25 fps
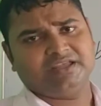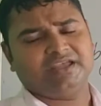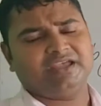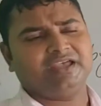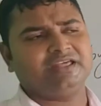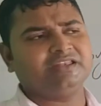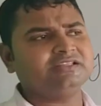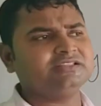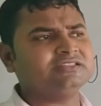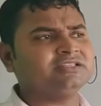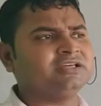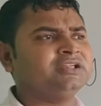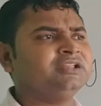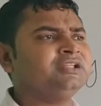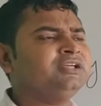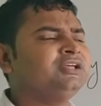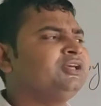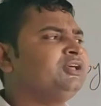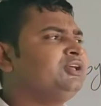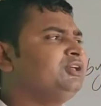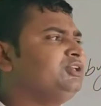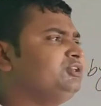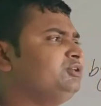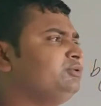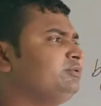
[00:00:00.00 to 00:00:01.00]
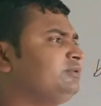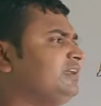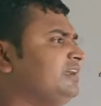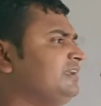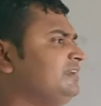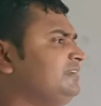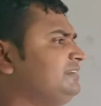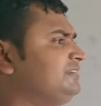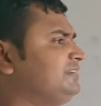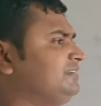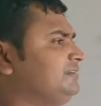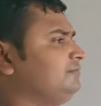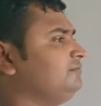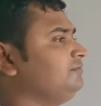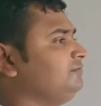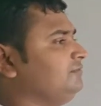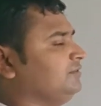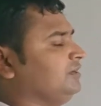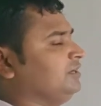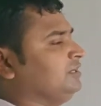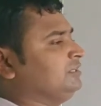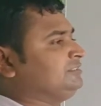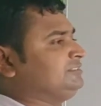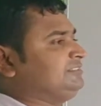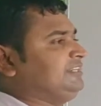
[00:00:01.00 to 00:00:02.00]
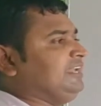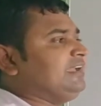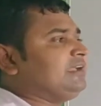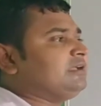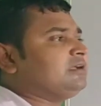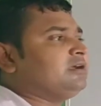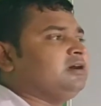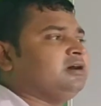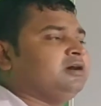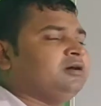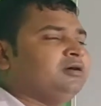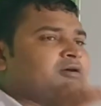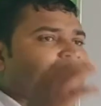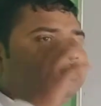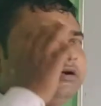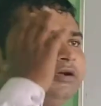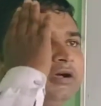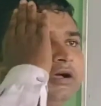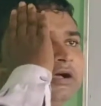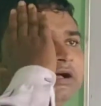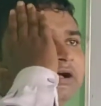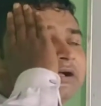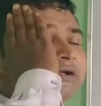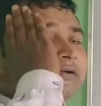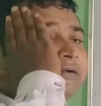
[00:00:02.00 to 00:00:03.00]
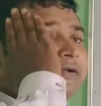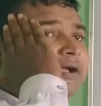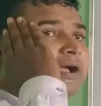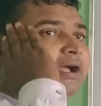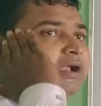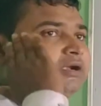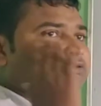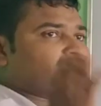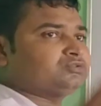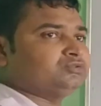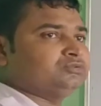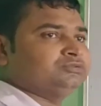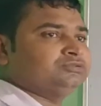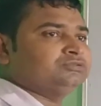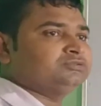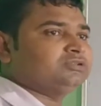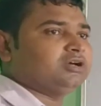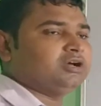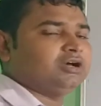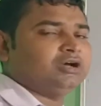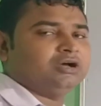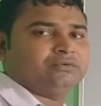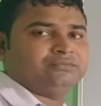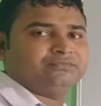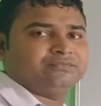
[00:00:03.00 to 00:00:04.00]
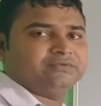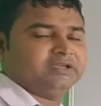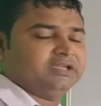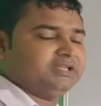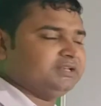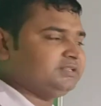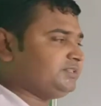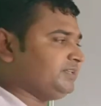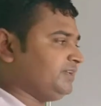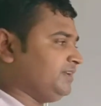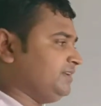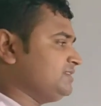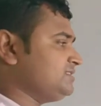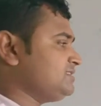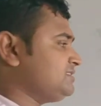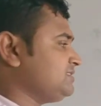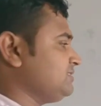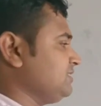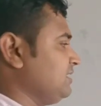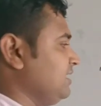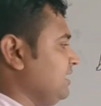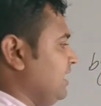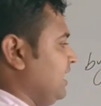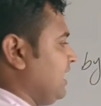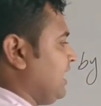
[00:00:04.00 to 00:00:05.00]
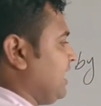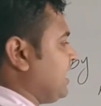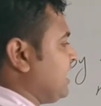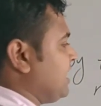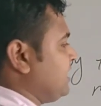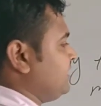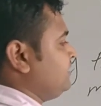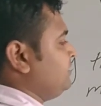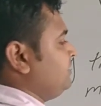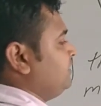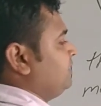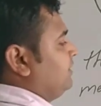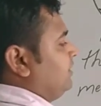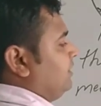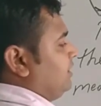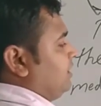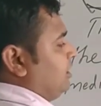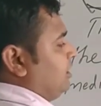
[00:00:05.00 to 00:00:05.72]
Another, you can take a cartoon of engines and